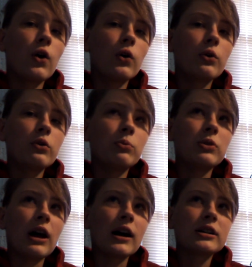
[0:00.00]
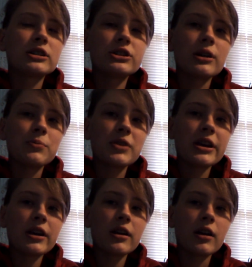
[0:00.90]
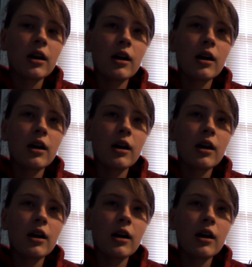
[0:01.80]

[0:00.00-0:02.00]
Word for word: a whole block or something.